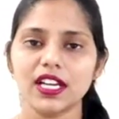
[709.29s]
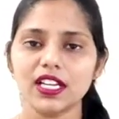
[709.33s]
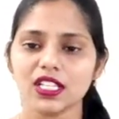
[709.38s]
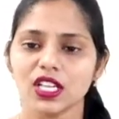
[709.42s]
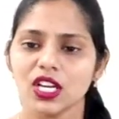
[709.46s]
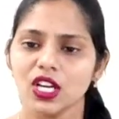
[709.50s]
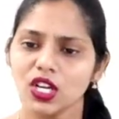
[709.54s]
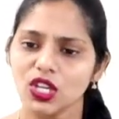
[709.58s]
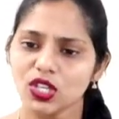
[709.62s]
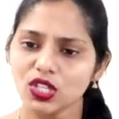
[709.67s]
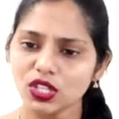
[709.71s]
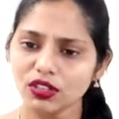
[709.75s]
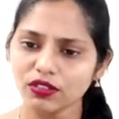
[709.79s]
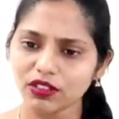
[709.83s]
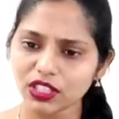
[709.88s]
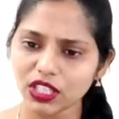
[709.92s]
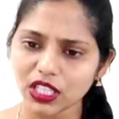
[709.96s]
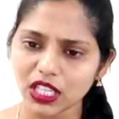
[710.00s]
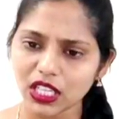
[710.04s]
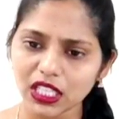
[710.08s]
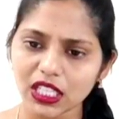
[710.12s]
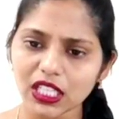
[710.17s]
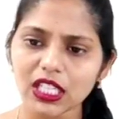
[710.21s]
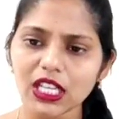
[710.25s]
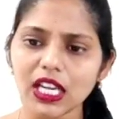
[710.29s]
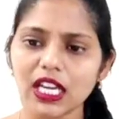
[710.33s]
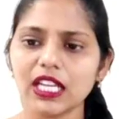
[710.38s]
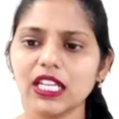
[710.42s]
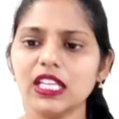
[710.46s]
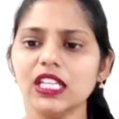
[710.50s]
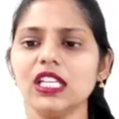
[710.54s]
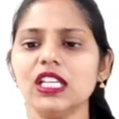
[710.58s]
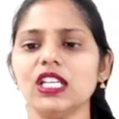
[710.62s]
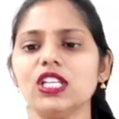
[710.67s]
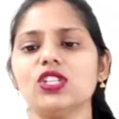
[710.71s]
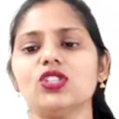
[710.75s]
right so if you're taking
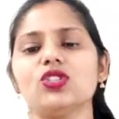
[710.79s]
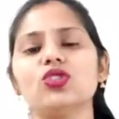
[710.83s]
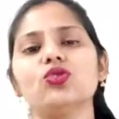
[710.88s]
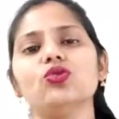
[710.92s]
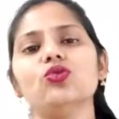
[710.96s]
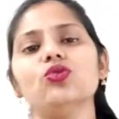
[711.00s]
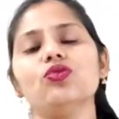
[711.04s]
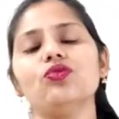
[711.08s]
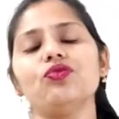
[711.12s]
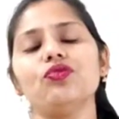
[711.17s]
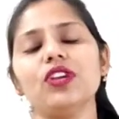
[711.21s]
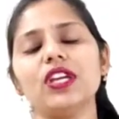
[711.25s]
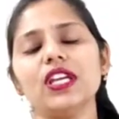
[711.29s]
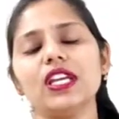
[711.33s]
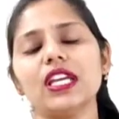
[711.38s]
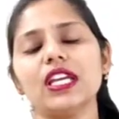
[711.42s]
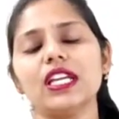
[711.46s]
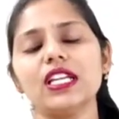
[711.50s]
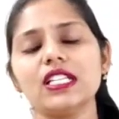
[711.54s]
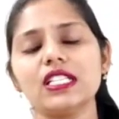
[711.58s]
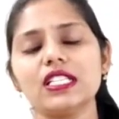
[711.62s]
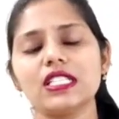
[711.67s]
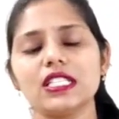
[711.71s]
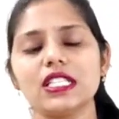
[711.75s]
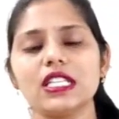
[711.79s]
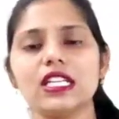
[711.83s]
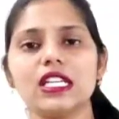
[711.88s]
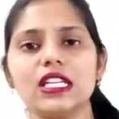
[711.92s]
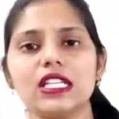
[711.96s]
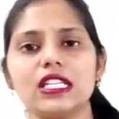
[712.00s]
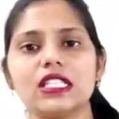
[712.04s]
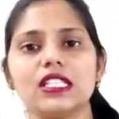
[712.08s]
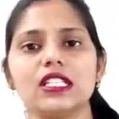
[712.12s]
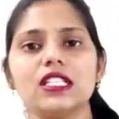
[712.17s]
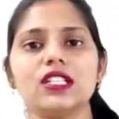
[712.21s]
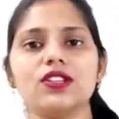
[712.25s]
any issue we can see
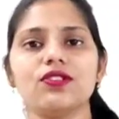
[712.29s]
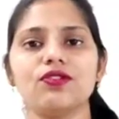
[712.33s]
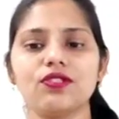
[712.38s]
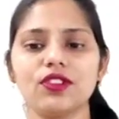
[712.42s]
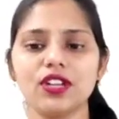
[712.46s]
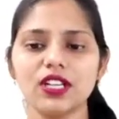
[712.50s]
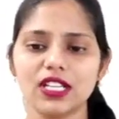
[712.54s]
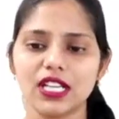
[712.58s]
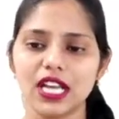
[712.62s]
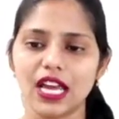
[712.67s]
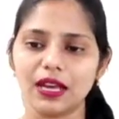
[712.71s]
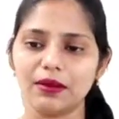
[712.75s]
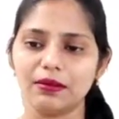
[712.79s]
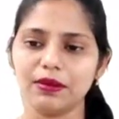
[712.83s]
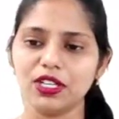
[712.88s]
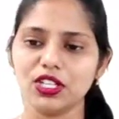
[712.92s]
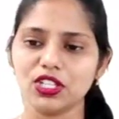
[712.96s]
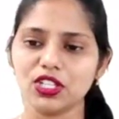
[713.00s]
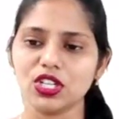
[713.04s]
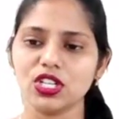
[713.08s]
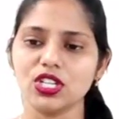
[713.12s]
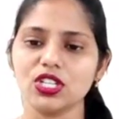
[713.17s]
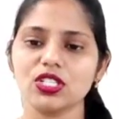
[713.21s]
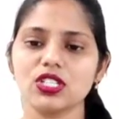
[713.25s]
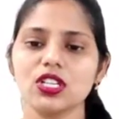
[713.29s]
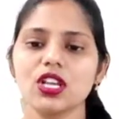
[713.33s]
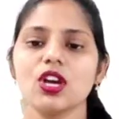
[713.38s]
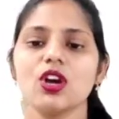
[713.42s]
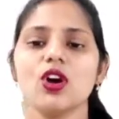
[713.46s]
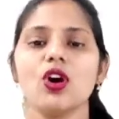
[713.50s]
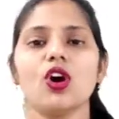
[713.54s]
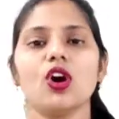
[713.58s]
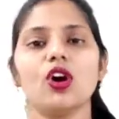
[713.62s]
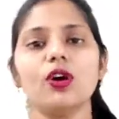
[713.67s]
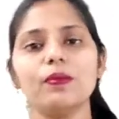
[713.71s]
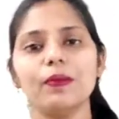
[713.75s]
it in the different dimensions
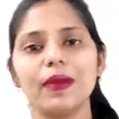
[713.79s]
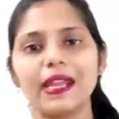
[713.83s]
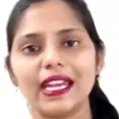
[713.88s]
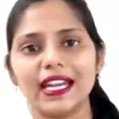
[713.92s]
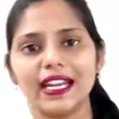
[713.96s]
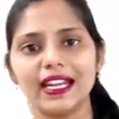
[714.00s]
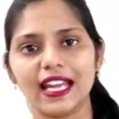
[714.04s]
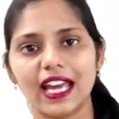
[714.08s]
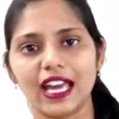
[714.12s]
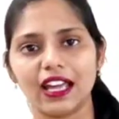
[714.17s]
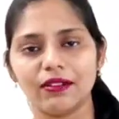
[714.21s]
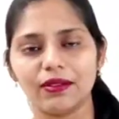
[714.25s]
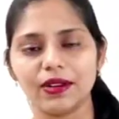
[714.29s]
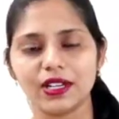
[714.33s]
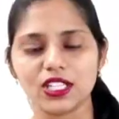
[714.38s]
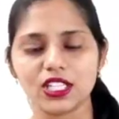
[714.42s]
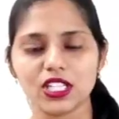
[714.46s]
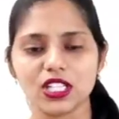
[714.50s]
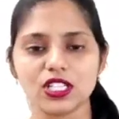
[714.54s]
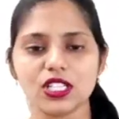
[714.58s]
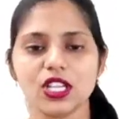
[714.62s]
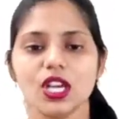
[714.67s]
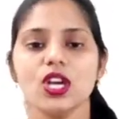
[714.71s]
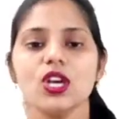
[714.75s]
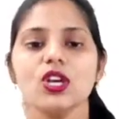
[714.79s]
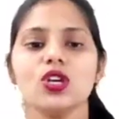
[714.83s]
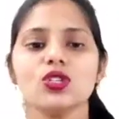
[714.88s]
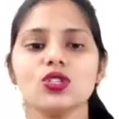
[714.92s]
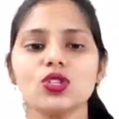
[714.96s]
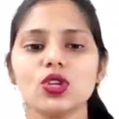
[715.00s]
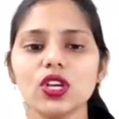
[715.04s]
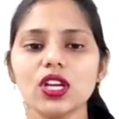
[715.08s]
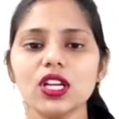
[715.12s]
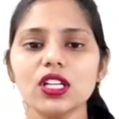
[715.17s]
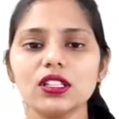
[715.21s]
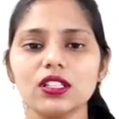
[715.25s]
or many dimensions
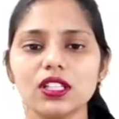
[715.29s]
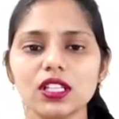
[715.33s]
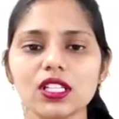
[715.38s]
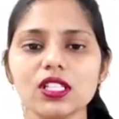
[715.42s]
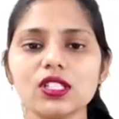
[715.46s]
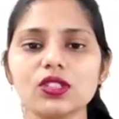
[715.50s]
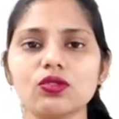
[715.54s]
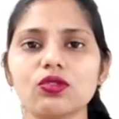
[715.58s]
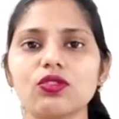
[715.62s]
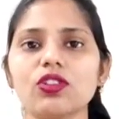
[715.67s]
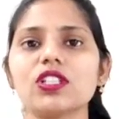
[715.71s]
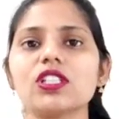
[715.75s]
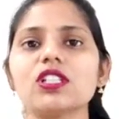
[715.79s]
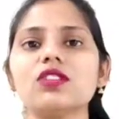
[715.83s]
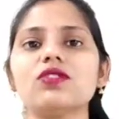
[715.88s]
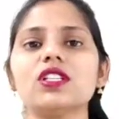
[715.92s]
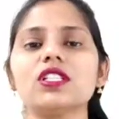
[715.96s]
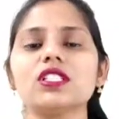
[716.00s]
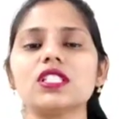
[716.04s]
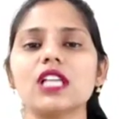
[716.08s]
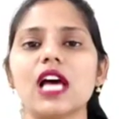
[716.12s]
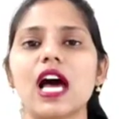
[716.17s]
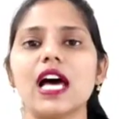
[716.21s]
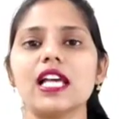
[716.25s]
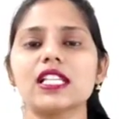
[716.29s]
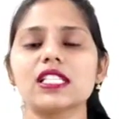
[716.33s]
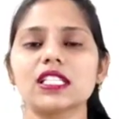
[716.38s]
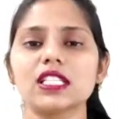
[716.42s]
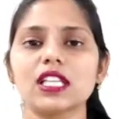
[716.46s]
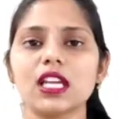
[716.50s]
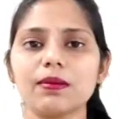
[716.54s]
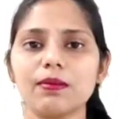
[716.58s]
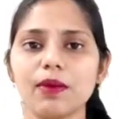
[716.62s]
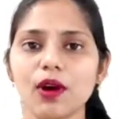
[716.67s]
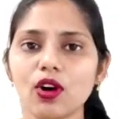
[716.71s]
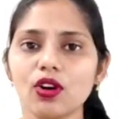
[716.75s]
so here this question is
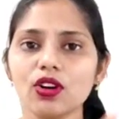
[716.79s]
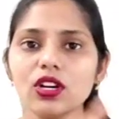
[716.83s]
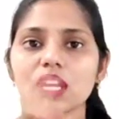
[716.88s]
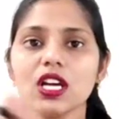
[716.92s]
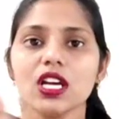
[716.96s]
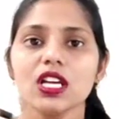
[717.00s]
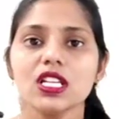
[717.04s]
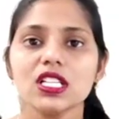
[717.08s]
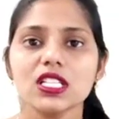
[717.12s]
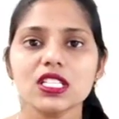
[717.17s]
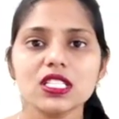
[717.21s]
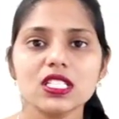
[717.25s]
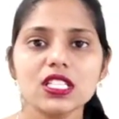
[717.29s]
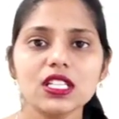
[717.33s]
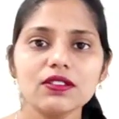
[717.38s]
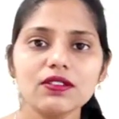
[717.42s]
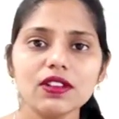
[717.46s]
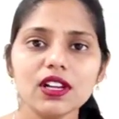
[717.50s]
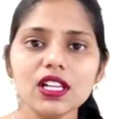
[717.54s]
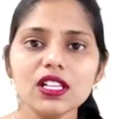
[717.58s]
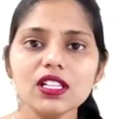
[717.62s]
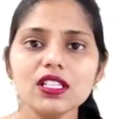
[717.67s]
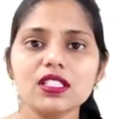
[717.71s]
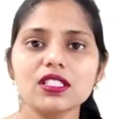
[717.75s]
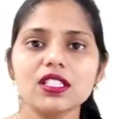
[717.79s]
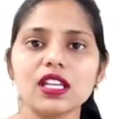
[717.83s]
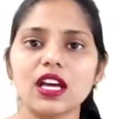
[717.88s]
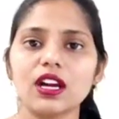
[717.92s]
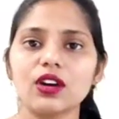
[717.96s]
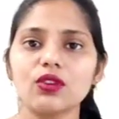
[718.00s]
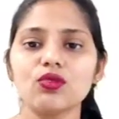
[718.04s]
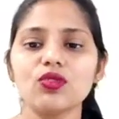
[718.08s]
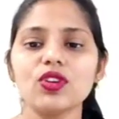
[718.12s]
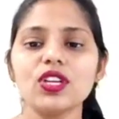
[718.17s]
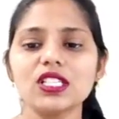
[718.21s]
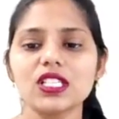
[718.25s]
asking about civil
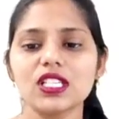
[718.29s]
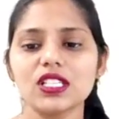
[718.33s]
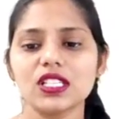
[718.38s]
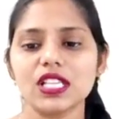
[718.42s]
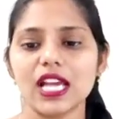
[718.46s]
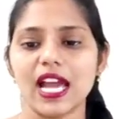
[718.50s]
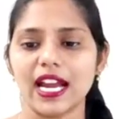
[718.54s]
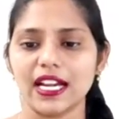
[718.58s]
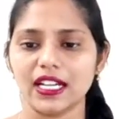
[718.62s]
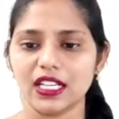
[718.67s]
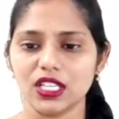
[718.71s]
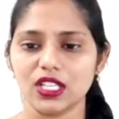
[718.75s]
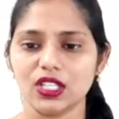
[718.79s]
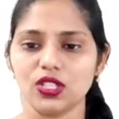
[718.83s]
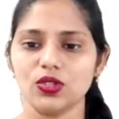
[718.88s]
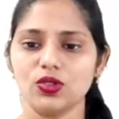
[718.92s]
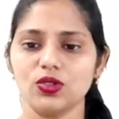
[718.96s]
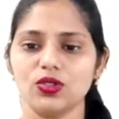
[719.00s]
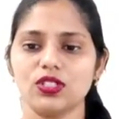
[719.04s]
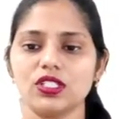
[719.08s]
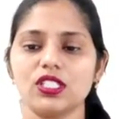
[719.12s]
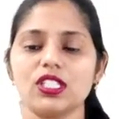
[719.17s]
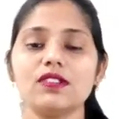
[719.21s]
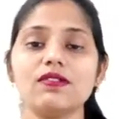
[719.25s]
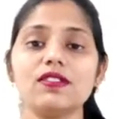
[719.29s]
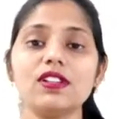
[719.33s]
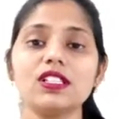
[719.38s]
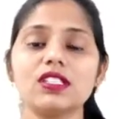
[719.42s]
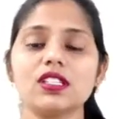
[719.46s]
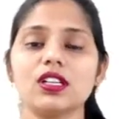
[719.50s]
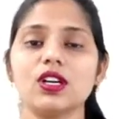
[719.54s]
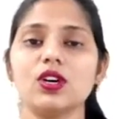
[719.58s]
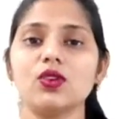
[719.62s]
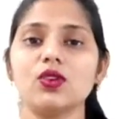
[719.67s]
services attitude civil